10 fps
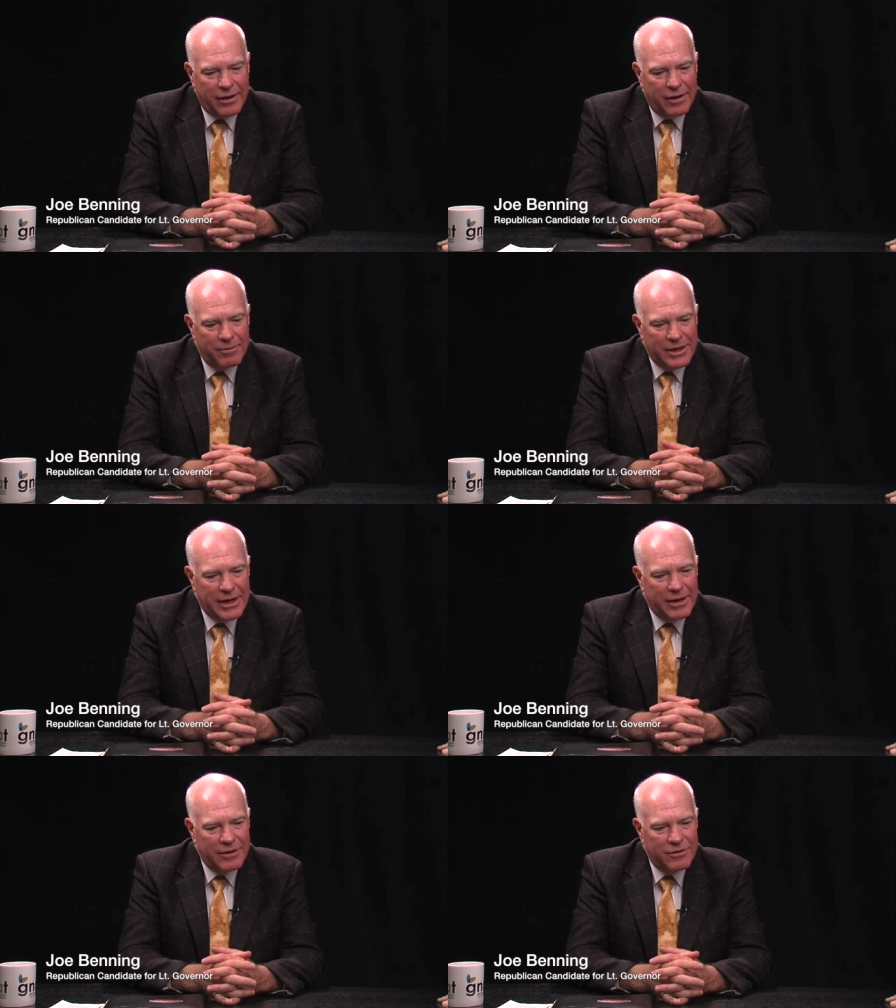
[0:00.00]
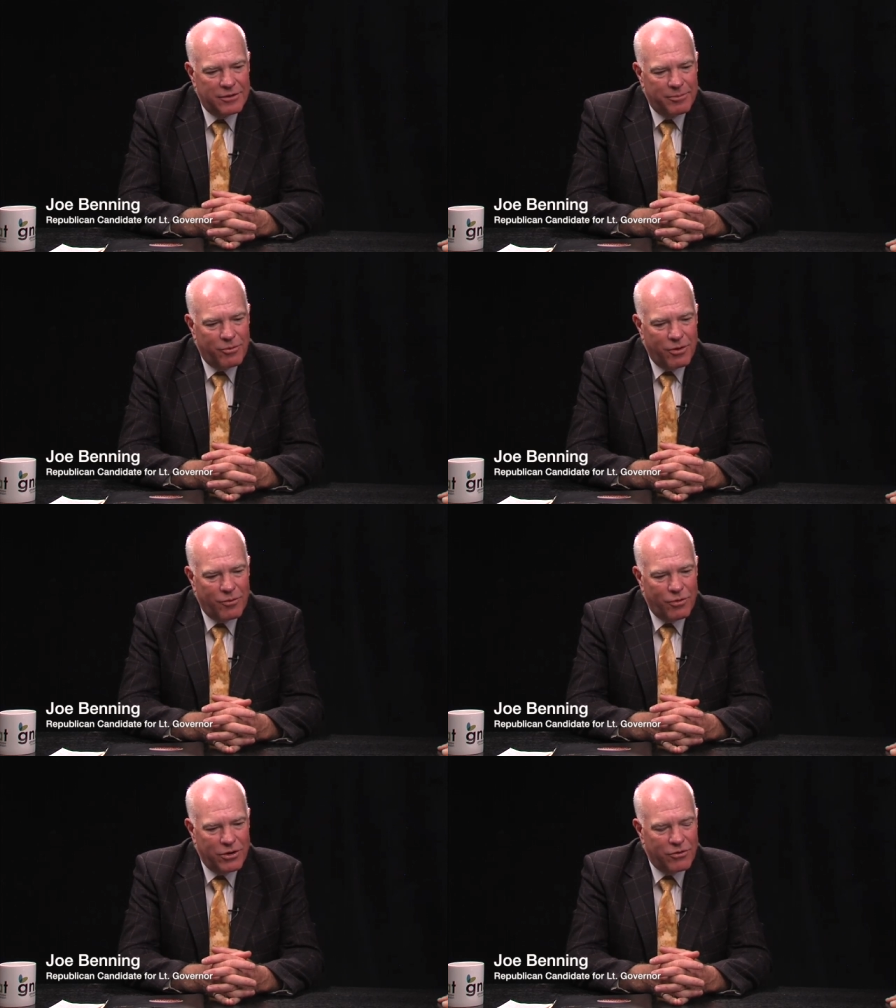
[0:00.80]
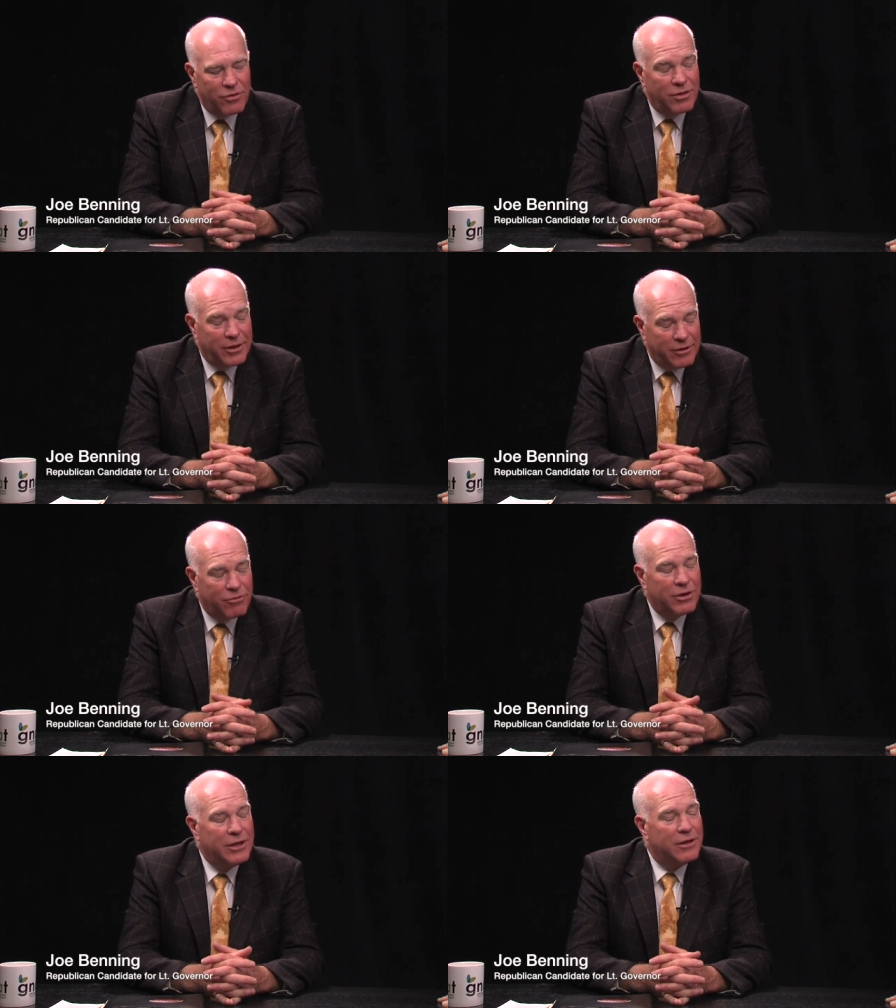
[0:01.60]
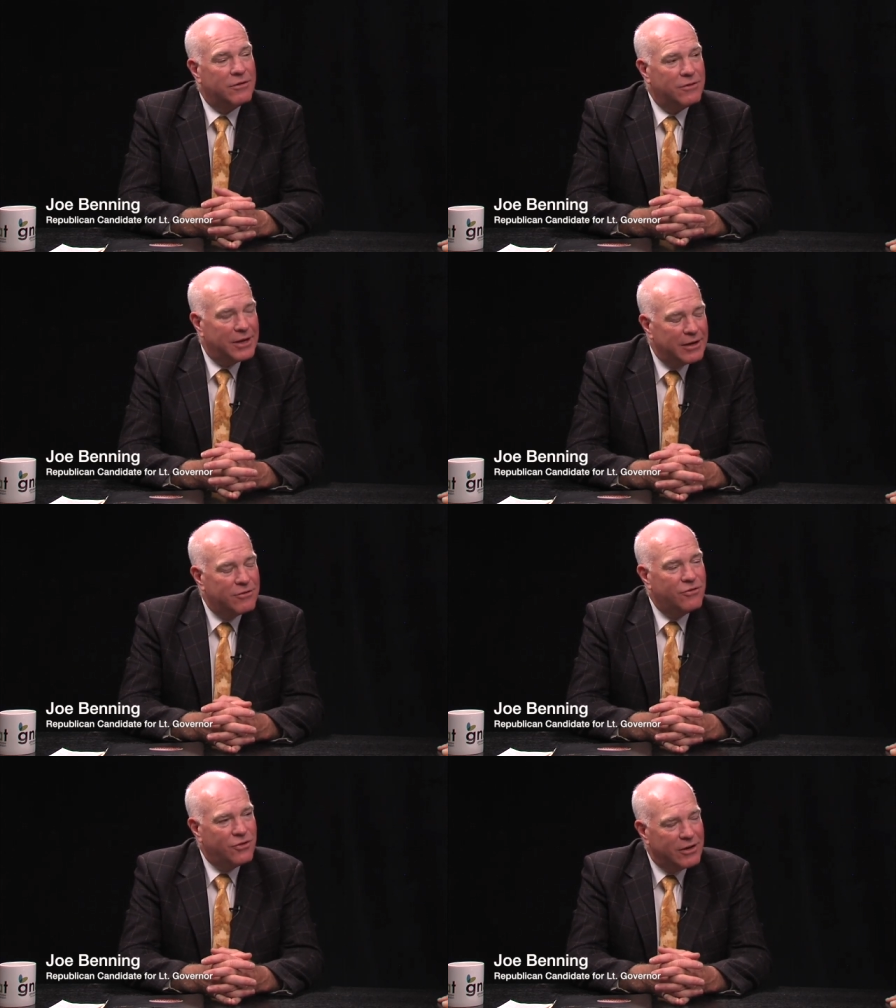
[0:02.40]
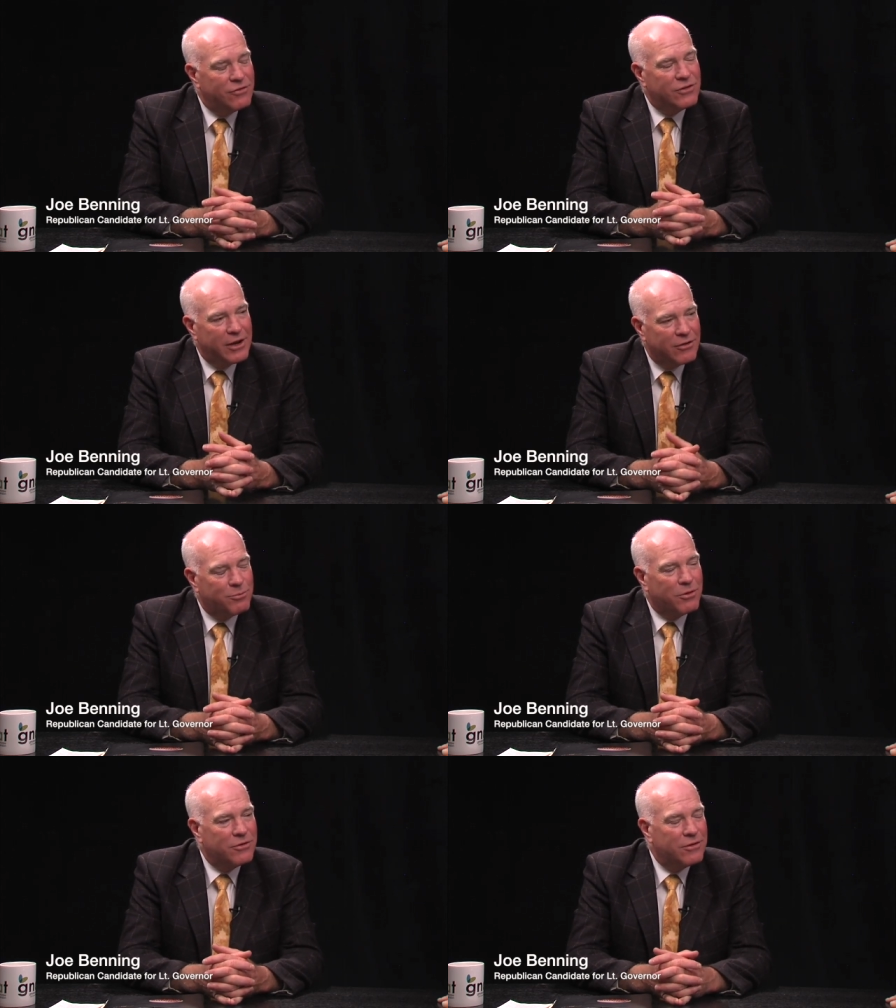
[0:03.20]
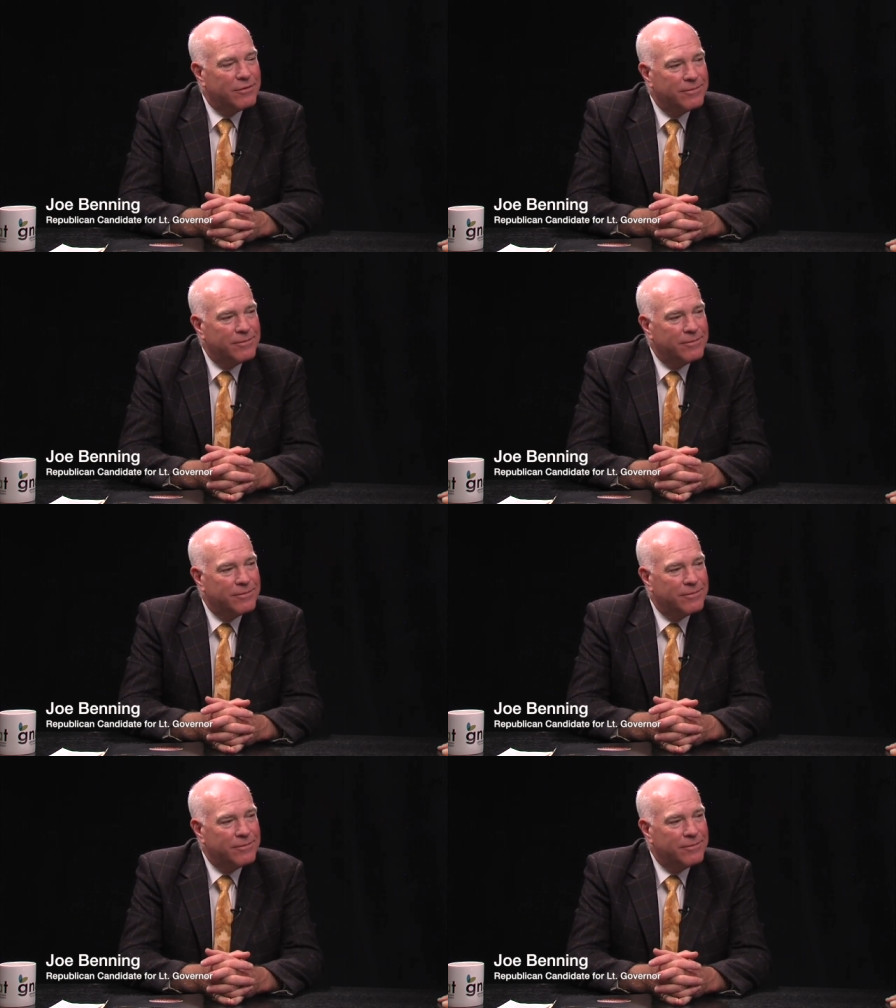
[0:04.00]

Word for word: um, getting to the point where you're literally the state's chief salesperson.